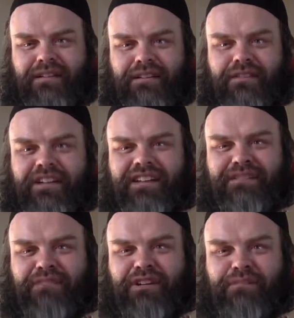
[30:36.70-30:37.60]
Look at
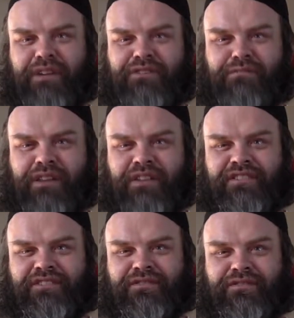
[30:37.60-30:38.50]
the bigger picture, brothers
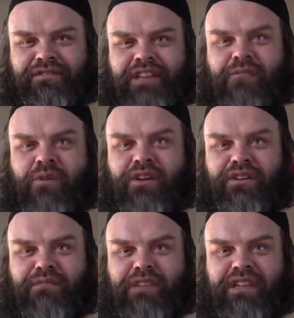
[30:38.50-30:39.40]
and sisters. They want
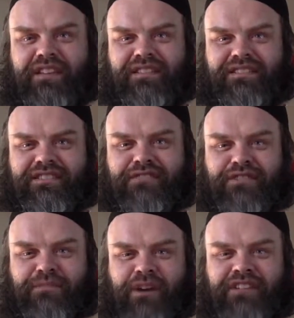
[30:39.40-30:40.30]
you to
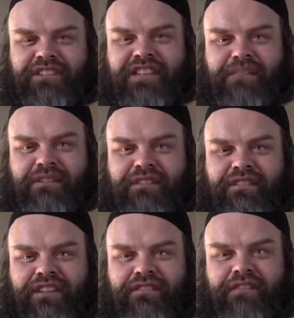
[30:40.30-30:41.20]
respond to them
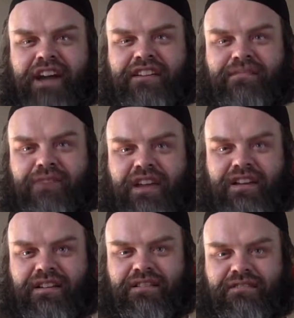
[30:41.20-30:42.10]
in a violent way.
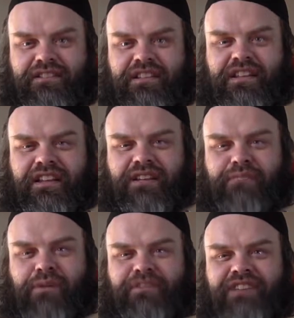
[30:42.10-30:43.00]
So then they can
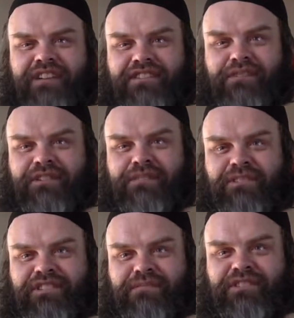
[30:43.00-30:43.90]
post that. See what the
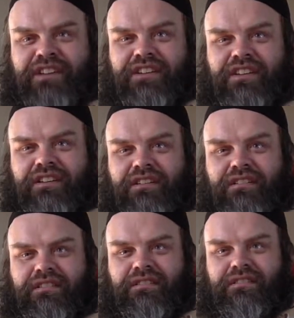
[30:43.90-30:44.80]
Muslim said?
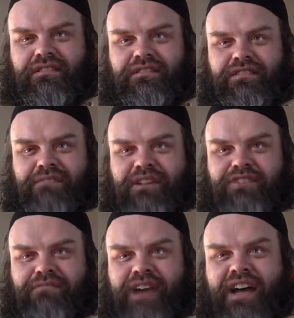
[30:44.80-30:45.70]
They
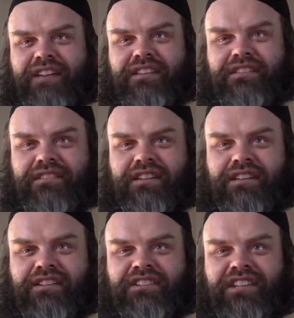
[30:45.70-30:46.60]
made you mad, and
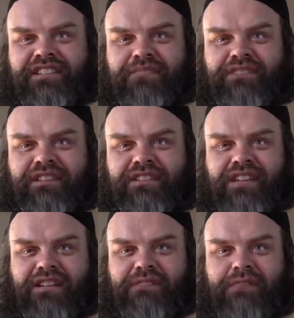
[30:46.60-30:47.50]
then you say something
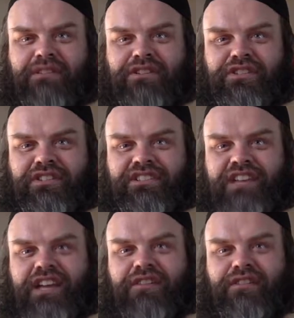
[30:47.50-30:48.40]
that maybe you shouldn't
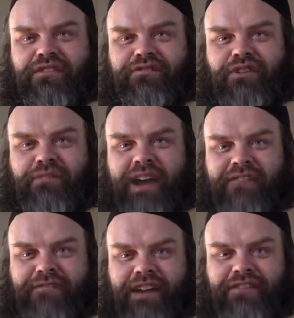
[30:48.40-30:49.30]
say, or you feel
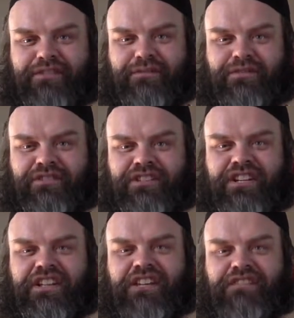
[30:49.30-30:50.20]
bad for afterwards, and you
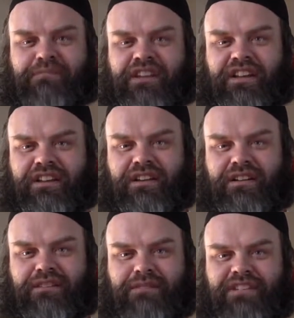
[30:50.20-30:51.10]
didn't even mean it.
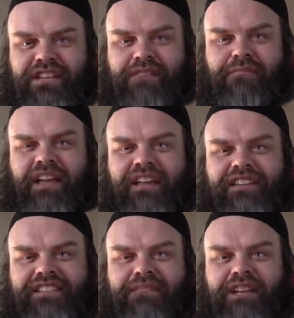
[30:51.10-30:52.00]
But they make
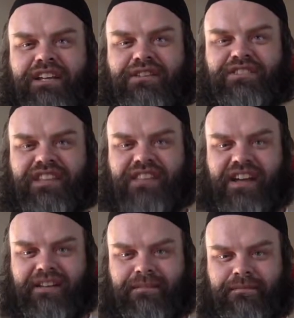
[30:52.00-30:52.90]
it seem like you said
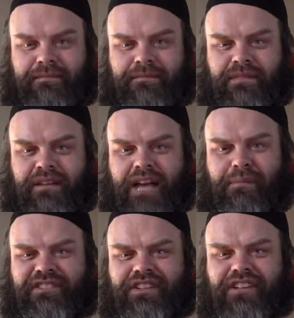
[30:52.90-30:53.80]
that.
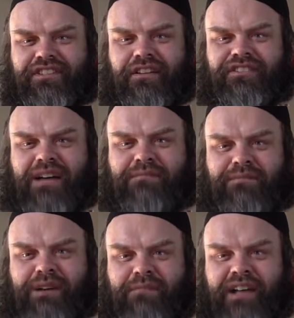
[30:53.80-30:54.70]
Happens to us all the
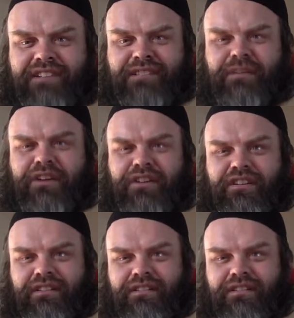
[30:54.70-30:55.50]
time as a speaker.